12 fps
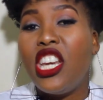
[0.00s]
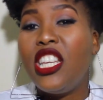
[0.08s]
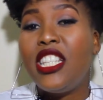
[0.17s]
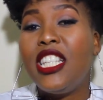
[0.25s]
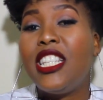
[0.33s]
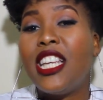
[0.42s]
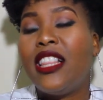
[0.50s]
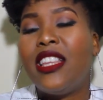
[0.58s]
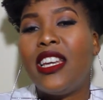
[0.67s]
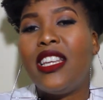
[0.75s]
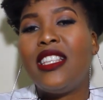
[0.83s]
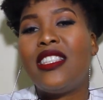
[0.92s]
easily tell
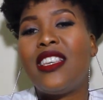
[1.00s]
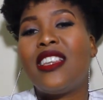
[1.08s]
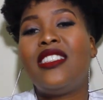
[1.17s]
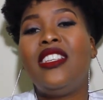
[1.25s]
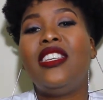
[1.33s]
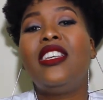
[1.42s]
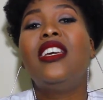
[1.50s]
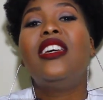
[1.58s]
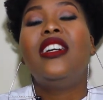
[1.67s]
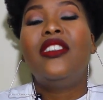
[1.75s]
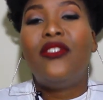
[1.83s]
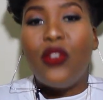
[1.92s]
that it's actually
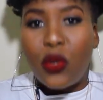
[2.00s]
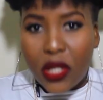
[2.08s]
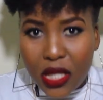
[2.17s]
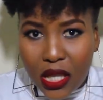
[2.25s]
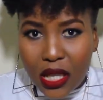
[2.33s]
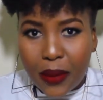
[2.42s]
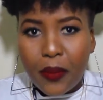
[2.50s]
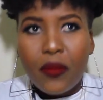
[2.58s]
4C.